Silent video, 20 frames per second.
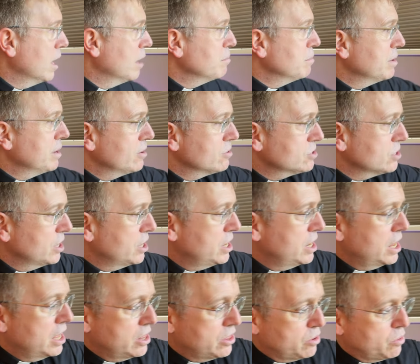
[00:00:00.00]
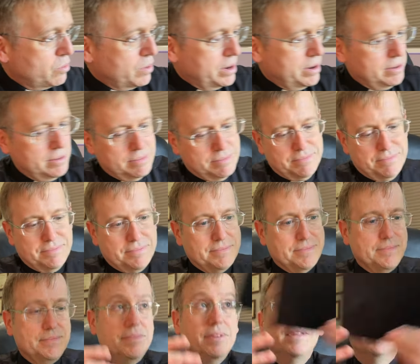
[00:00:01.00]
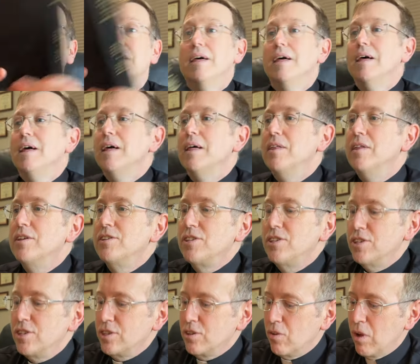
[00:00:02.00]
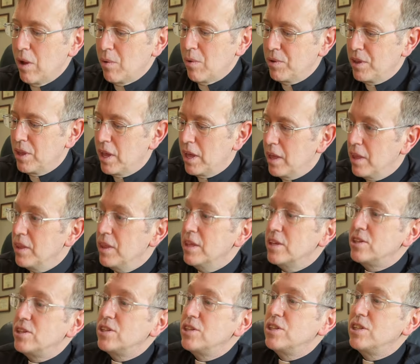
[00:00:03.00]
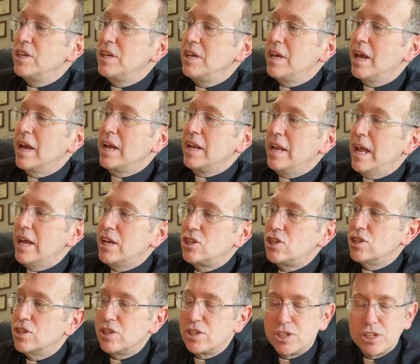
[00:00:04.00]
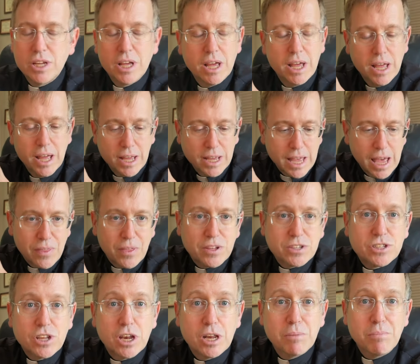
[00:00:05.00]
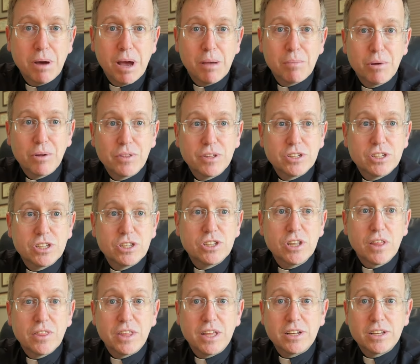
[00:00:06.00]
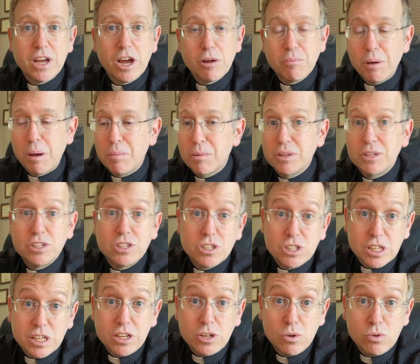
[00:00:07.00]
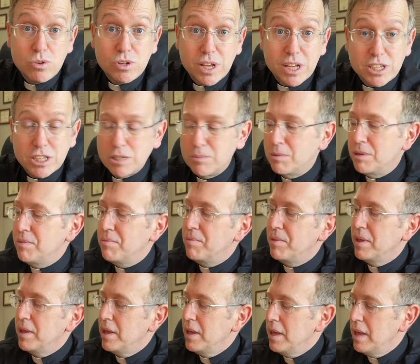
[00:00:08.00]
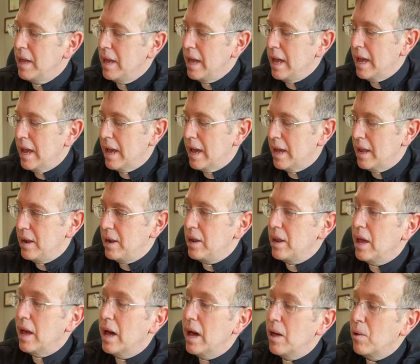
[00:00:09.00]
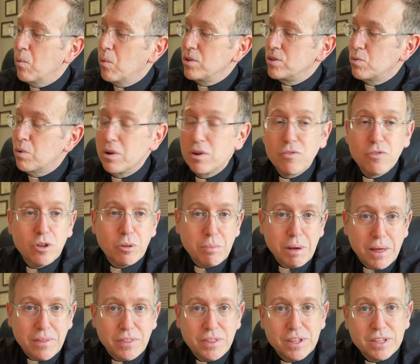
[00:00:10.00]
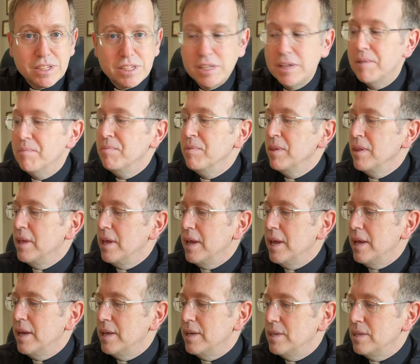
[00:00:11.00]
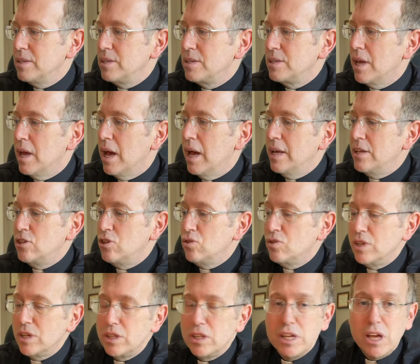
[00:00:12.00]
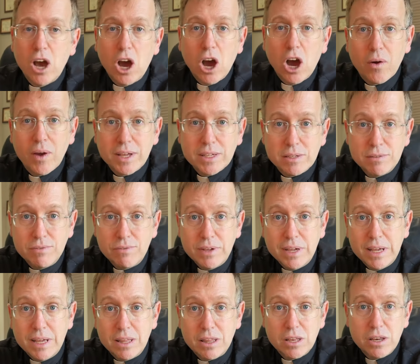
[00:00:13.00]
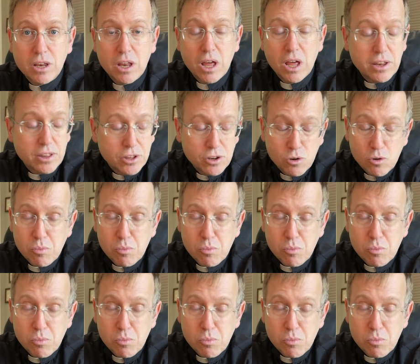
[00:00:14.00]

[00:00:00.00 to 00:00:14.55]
here's another one. This is a great one. This is the Ignatius Catholic Study Bible. This is not the entire Bible. This is the New Testament. And what's wonderful about this is it's using the RSV, not the New